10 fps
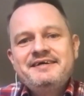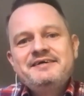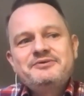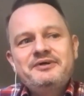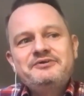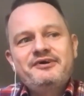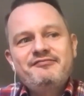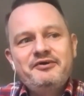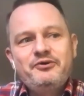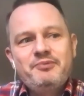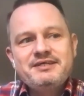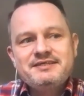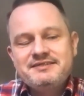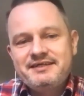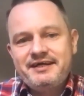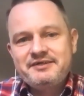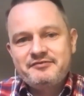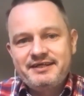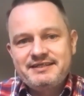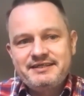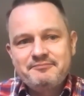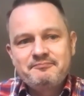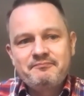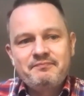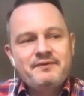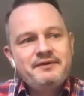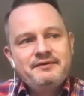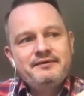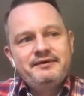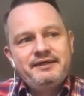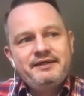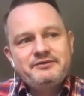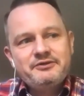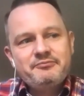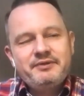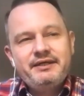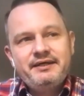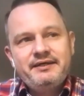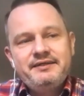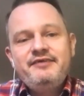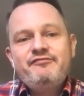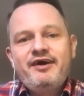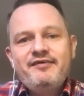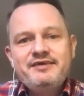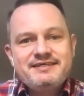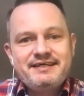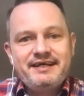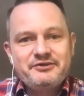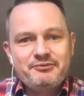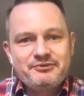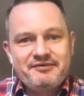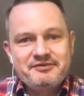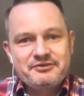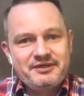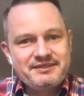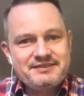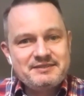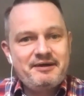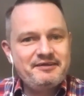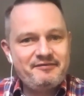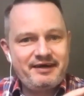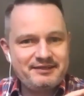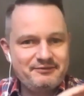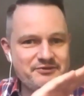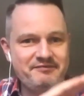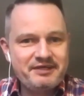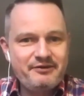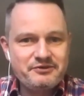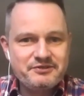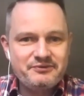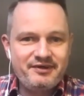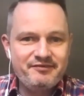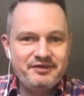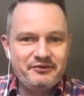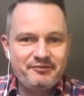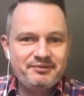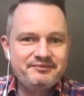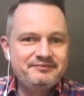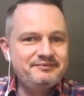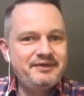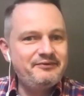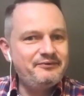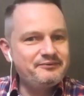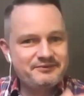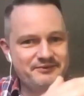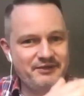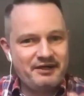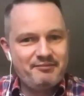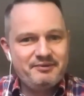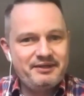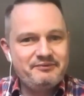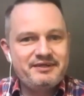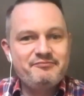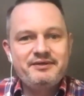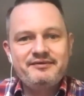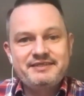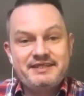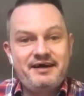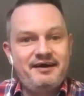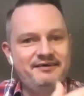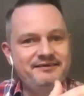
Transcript: So I drove local buses at the age of 19. And then it took me nearly 5 years to get a job driving trucks, despite the fact I was driving coaches all over Europe. No truck company would give me the start.